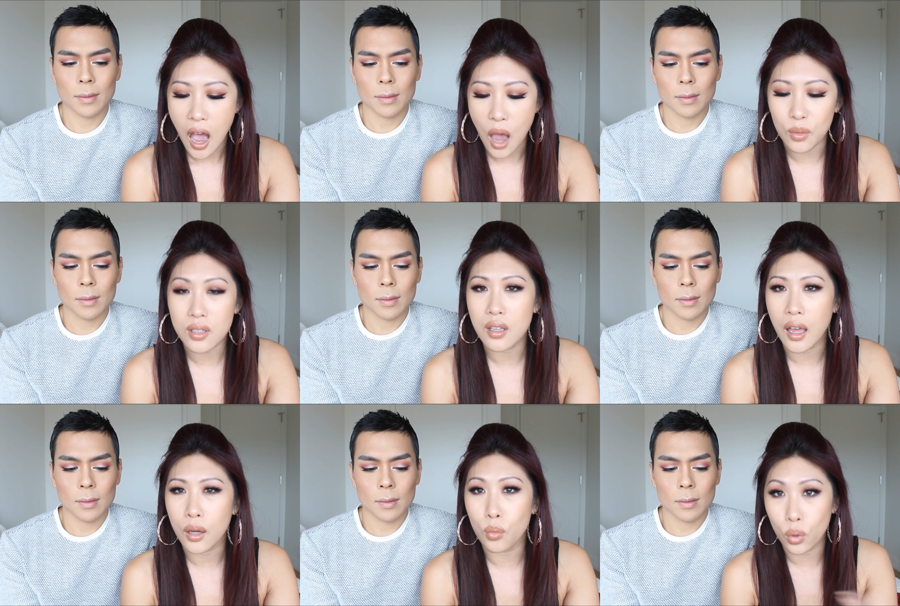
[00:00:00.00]
Speaker 1: I was
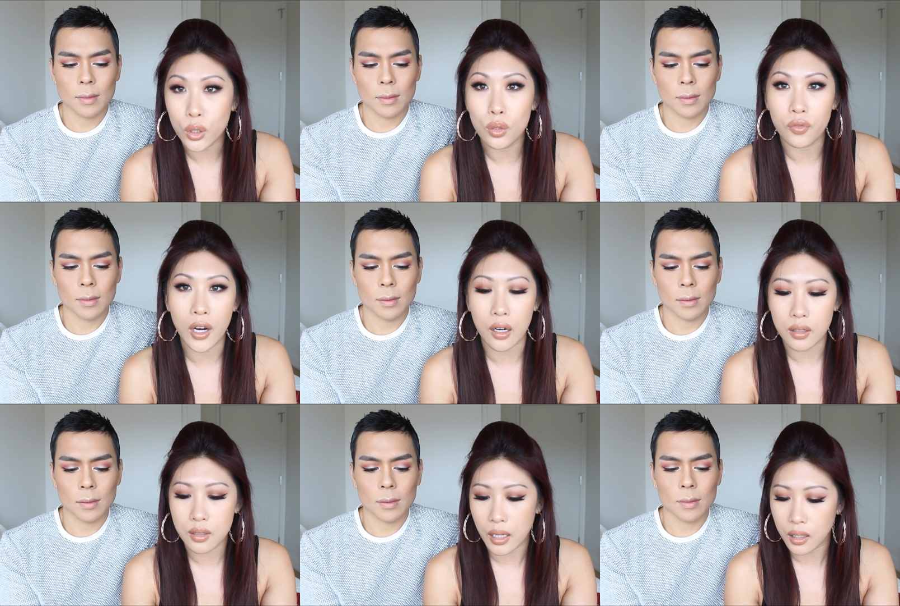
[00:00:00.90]
like, well, you
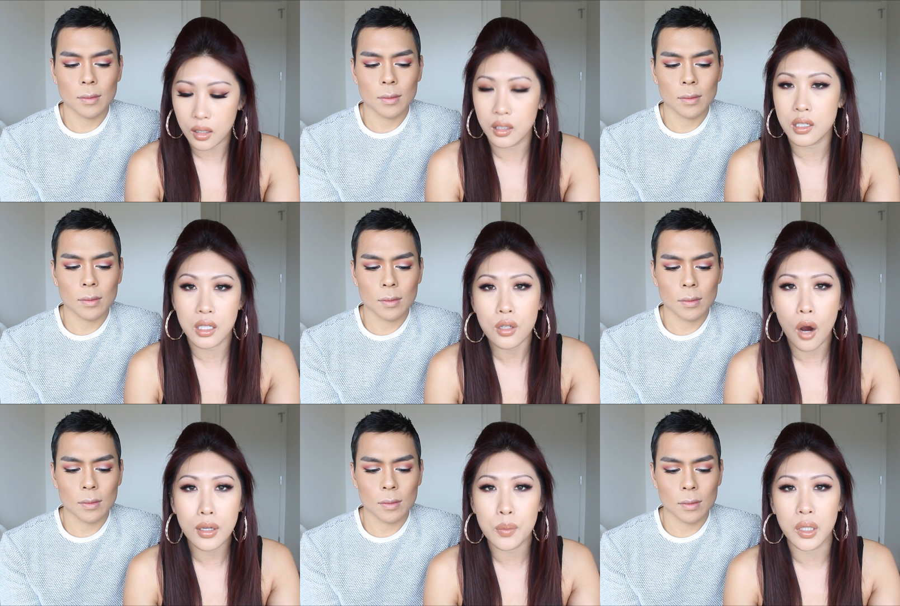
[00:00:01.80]
first. Like, because he's
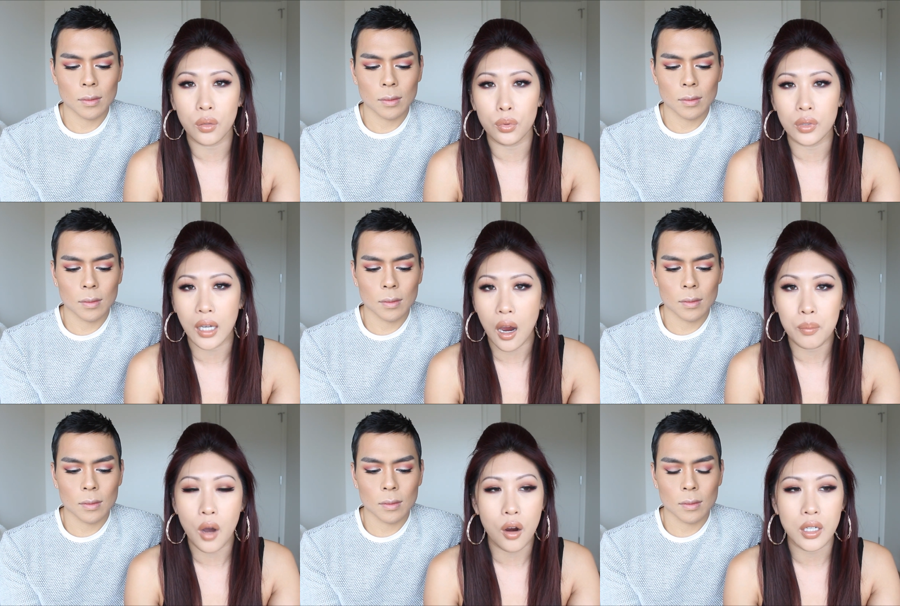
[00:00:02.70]
already being rude. Like,
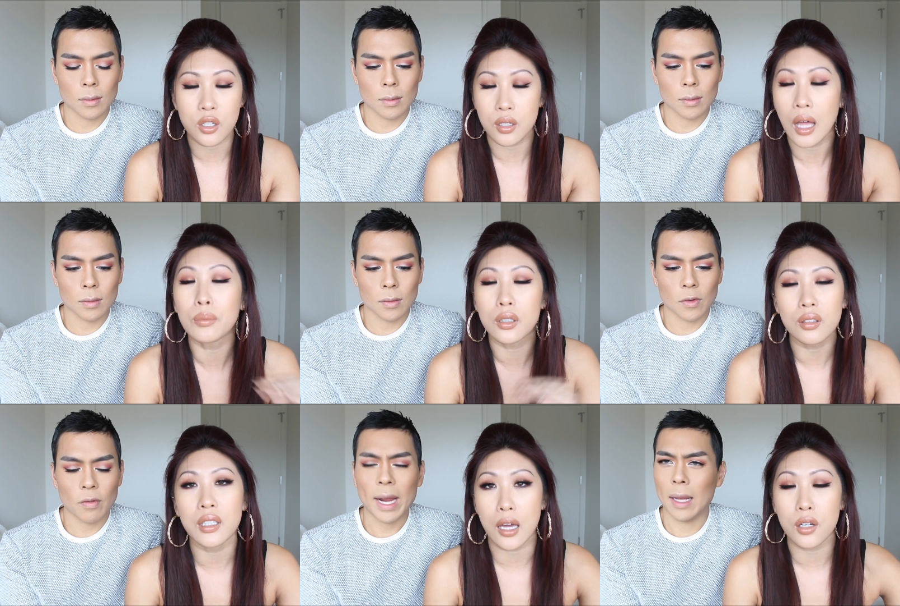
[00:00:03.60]
I'm already just, I'm
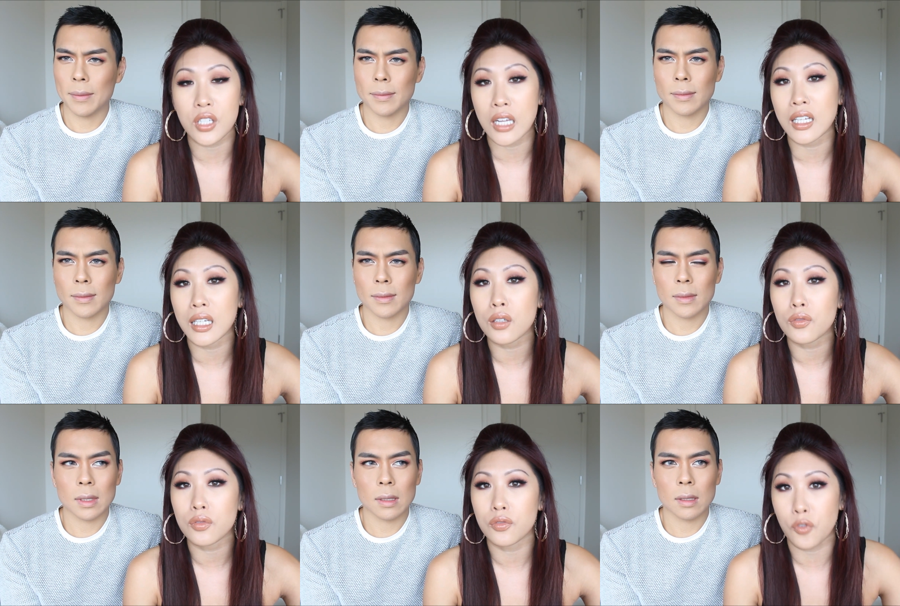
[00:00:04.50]
literally right. entertaining
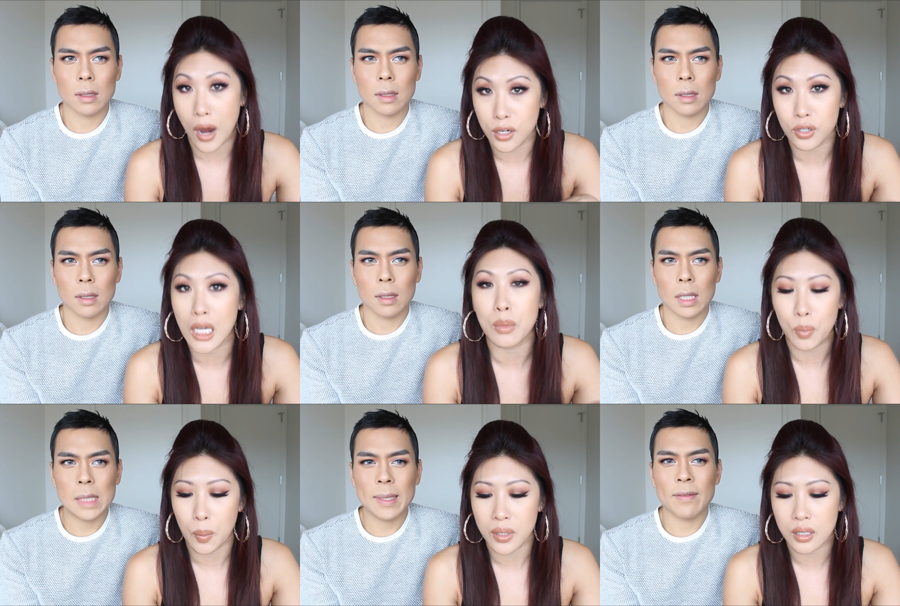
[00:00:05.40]
it for entertainment
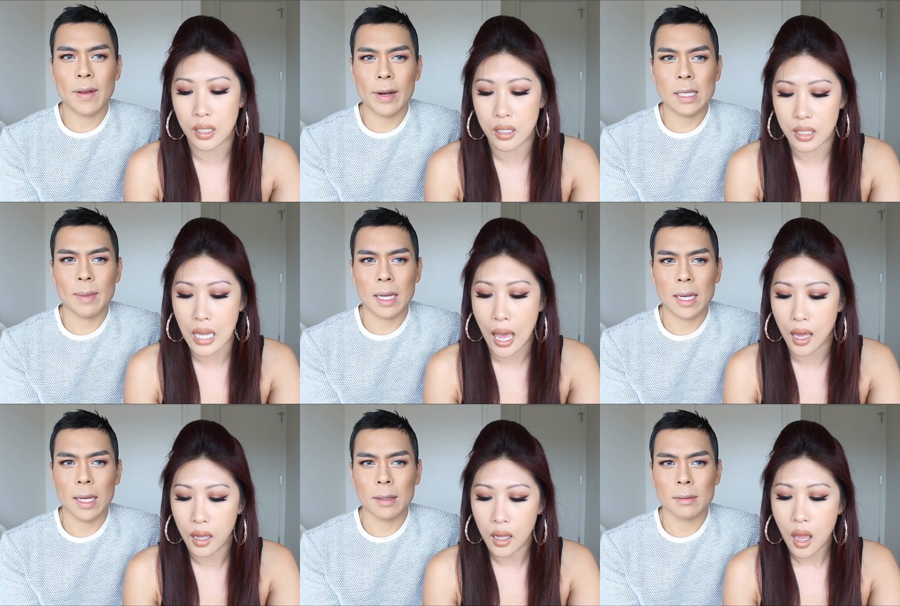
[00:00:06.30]
purposes. He's being very
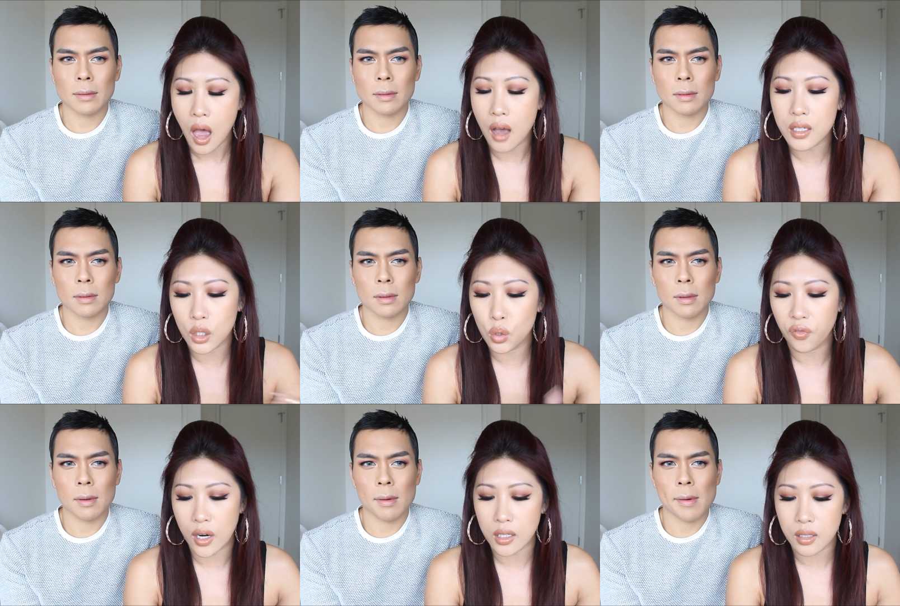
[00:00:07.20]
demanding. Yeah. I was like, you
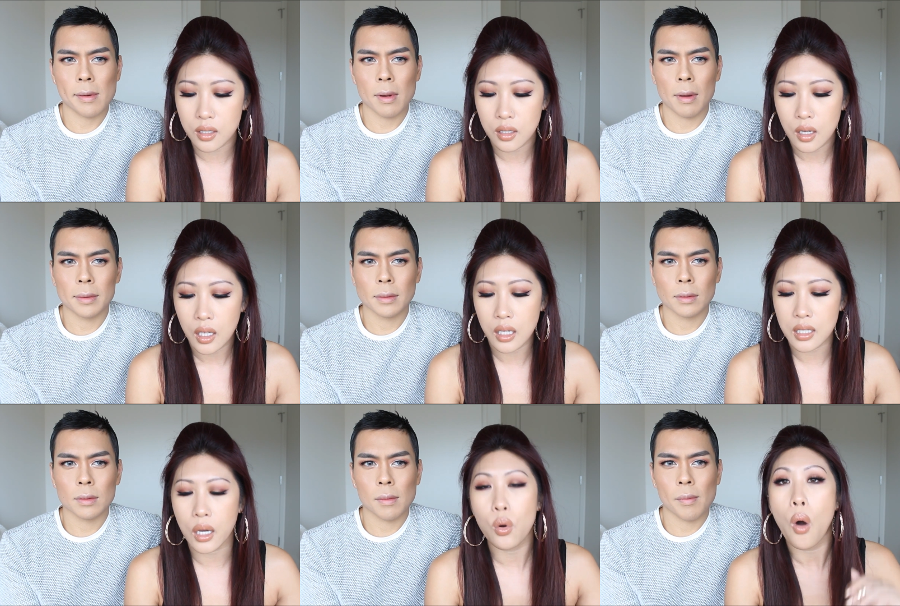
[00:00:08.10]
first. He's
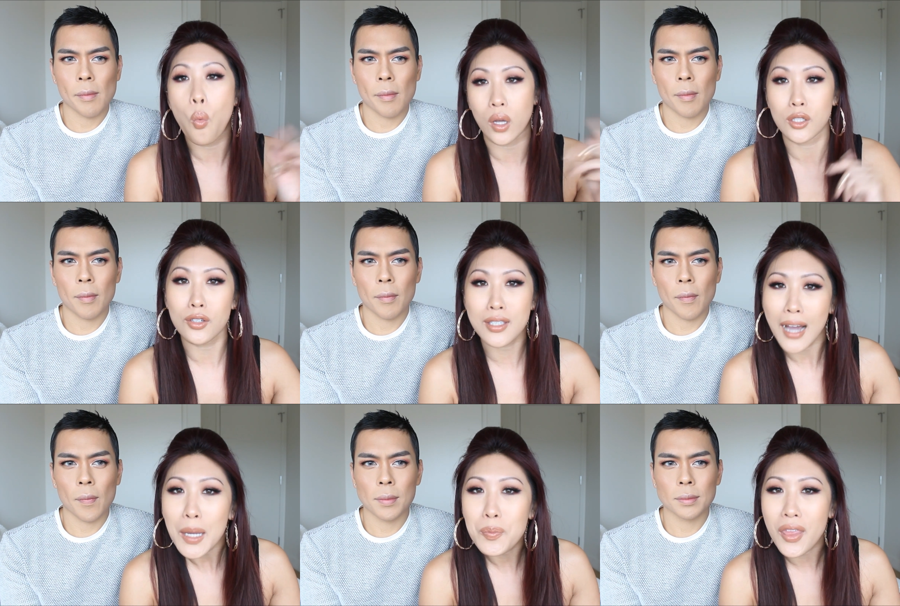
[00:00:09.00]
like, what's your
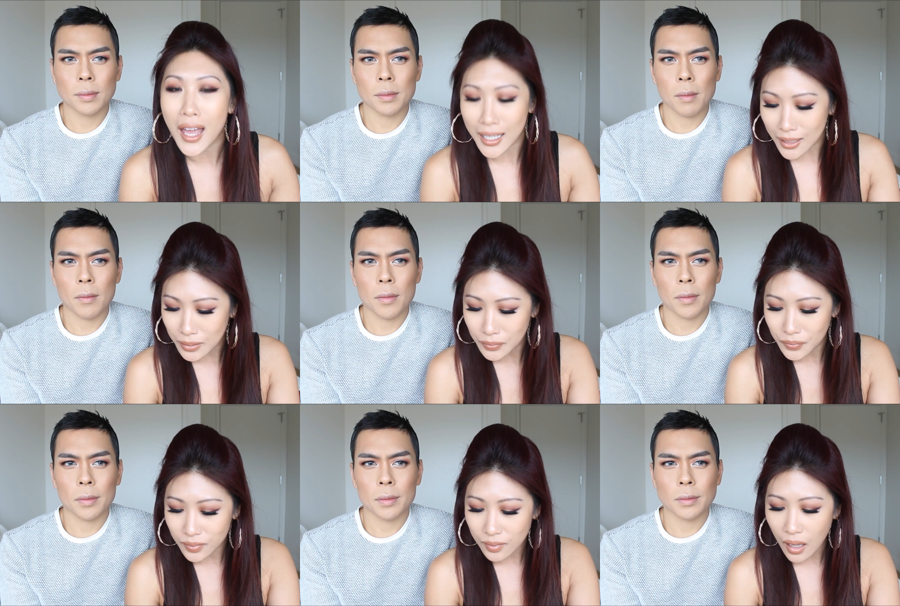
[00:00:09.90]
Skype then?
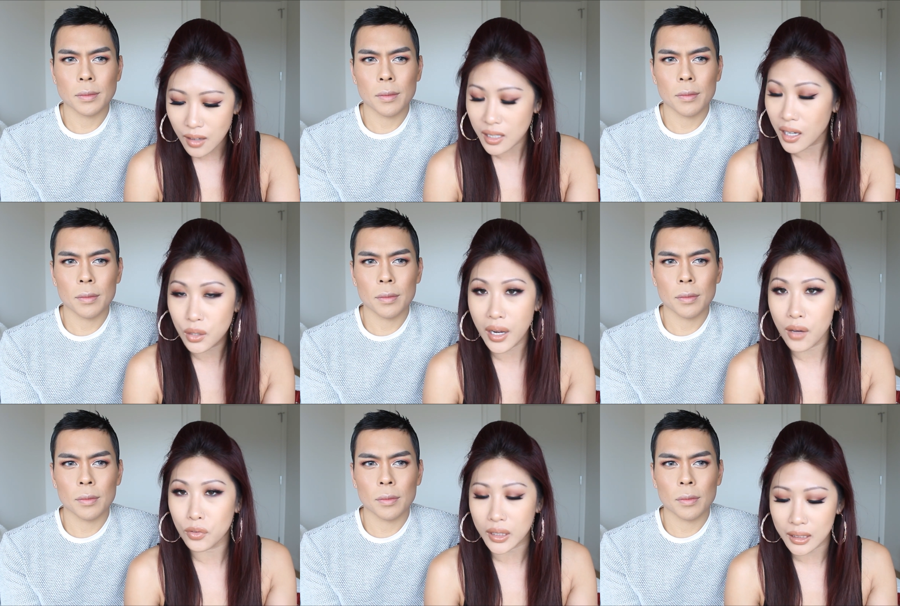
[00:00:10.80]
I was like, I don't
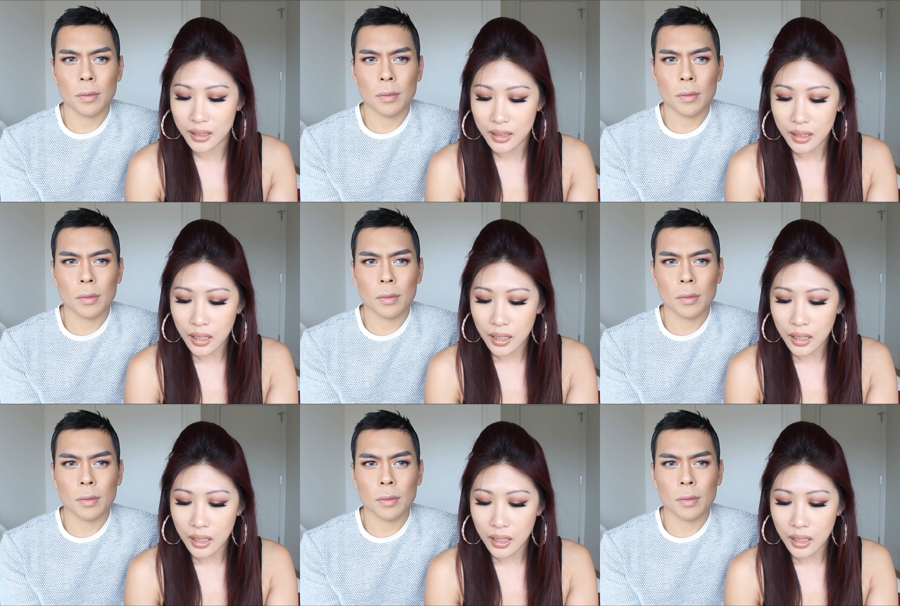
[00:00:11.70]
have one.